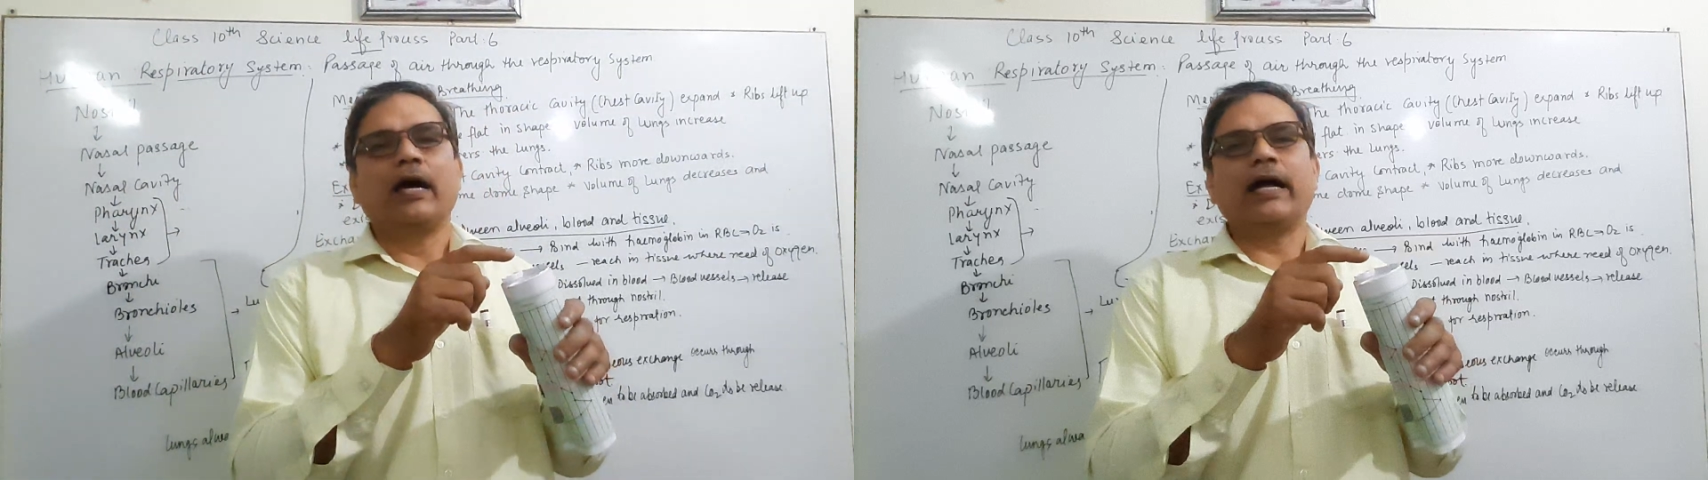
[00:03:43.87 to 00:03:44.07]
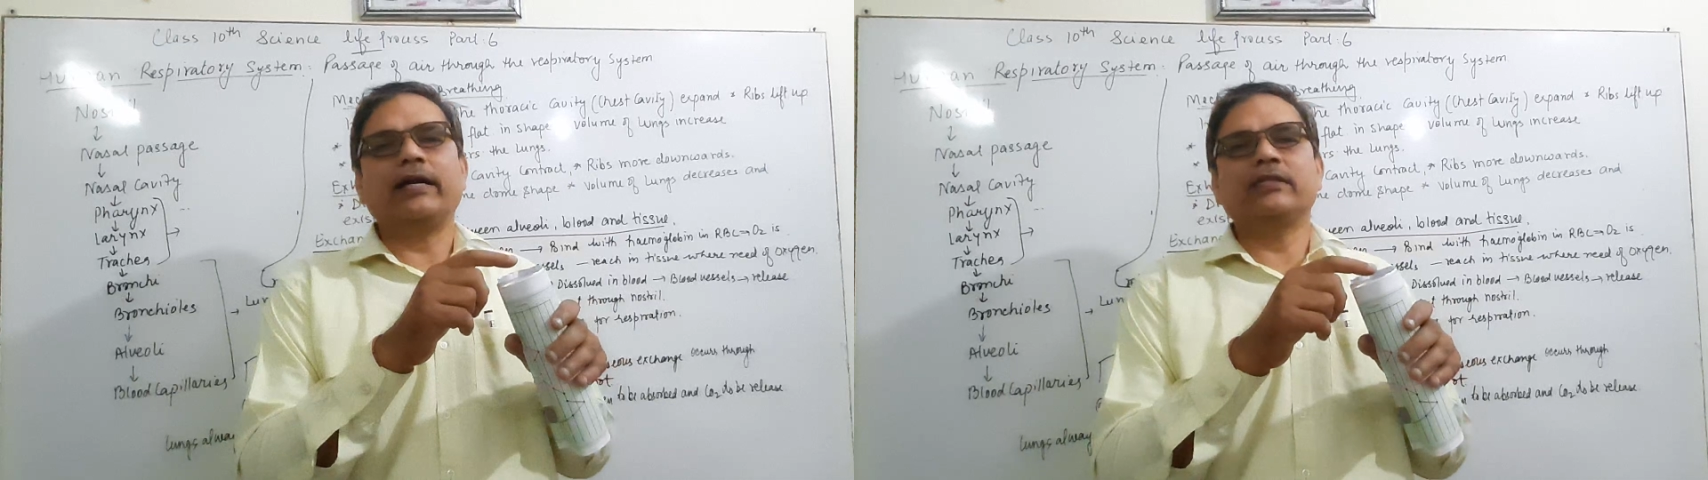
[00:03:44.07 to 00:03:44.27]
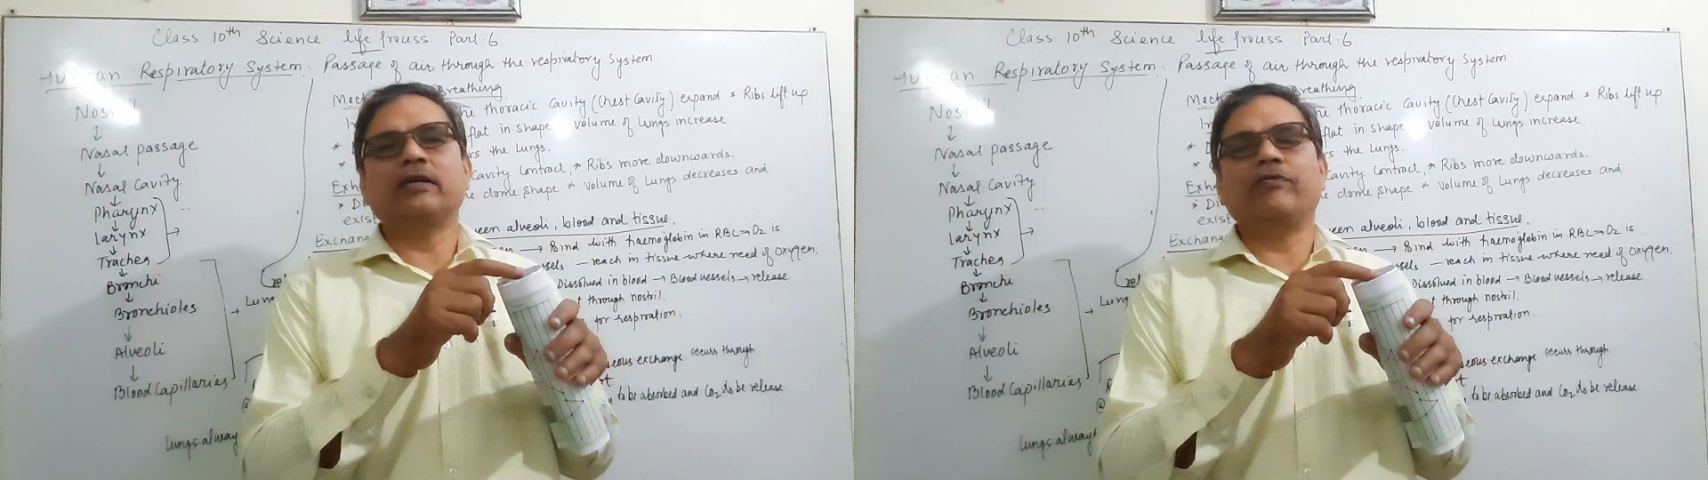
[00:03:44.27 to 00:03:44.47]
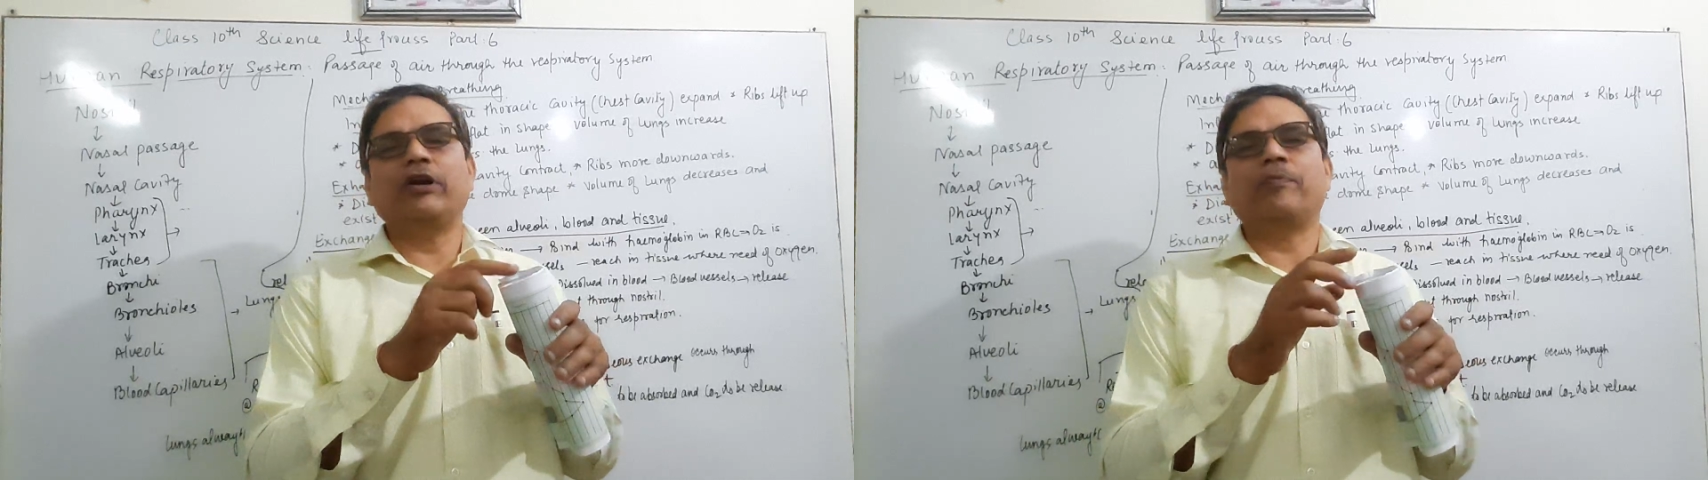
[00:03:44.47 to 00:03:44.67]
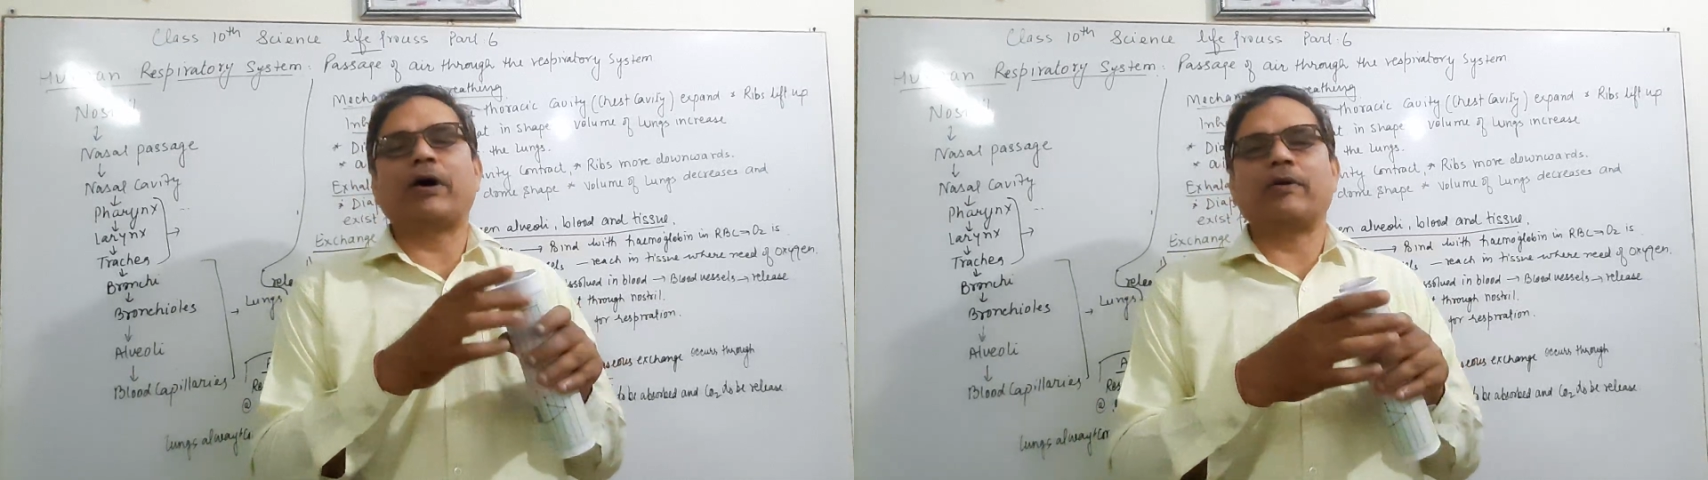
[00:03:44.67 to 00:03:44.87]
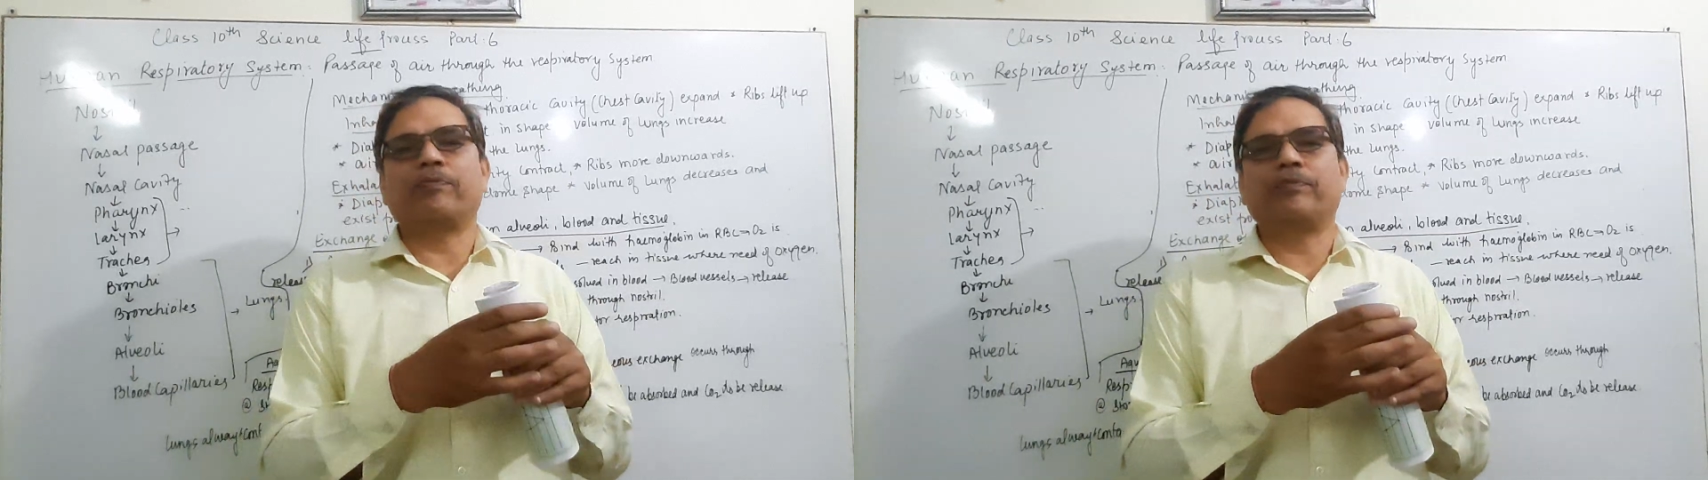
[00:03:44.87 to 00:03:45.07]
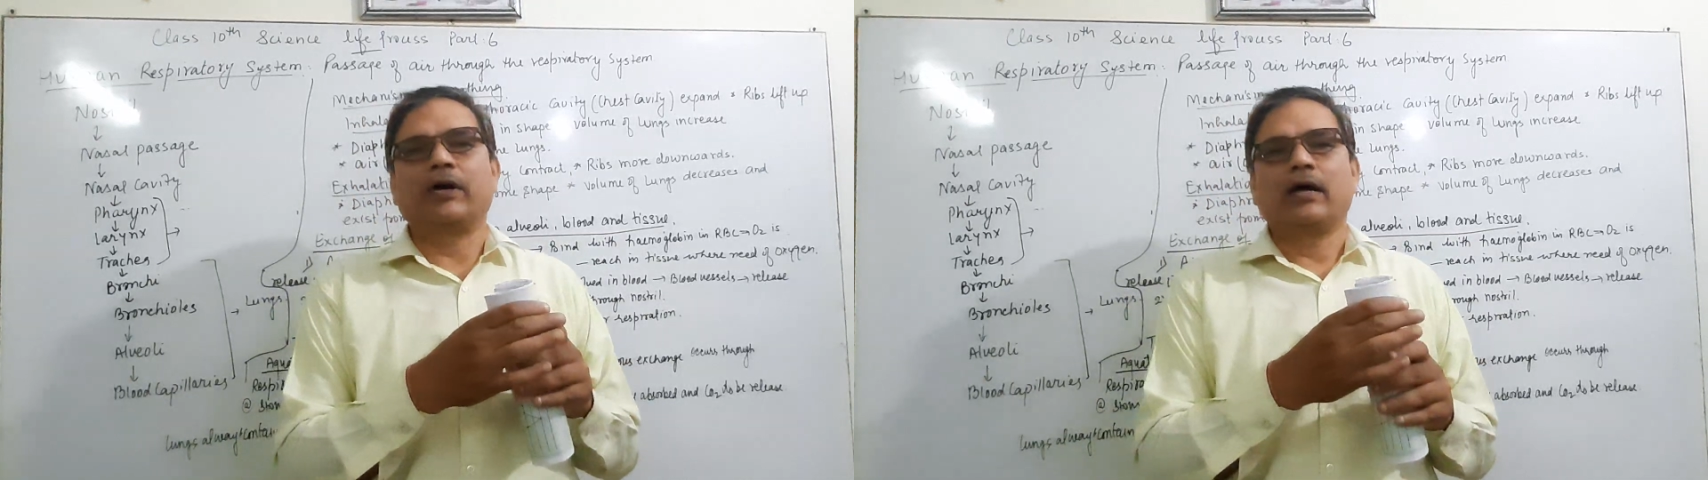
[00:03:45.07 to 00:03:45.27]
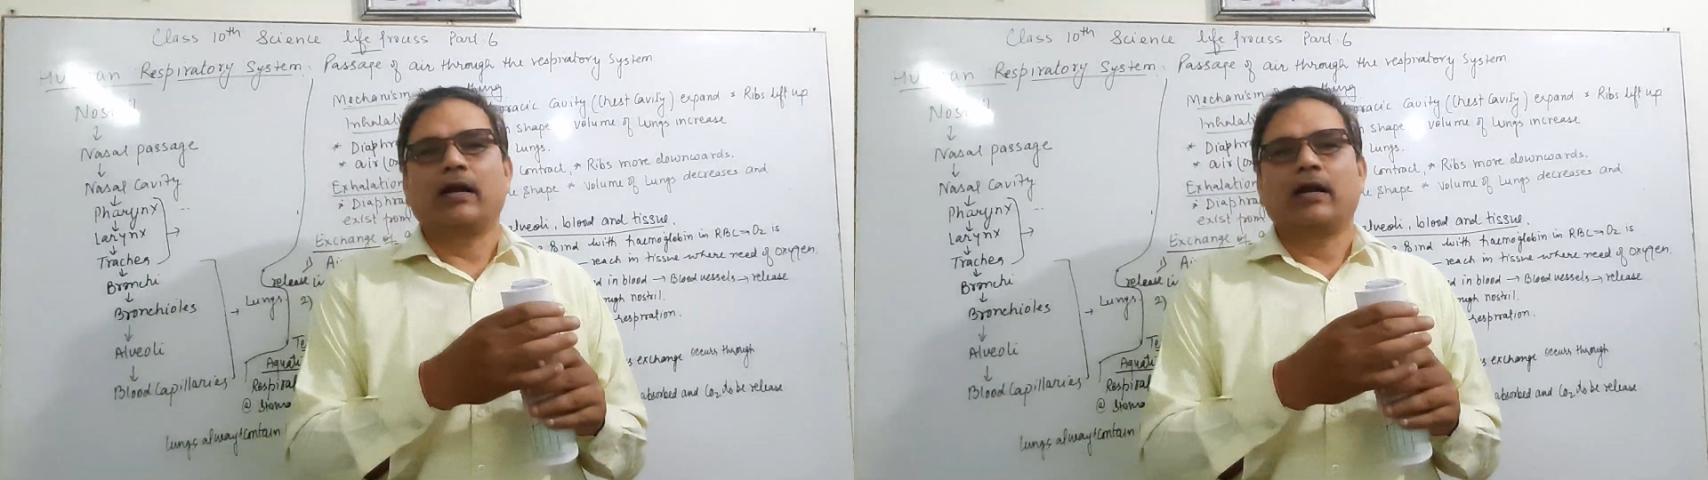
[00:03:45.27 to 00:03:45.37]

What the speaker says: and is the windpipe.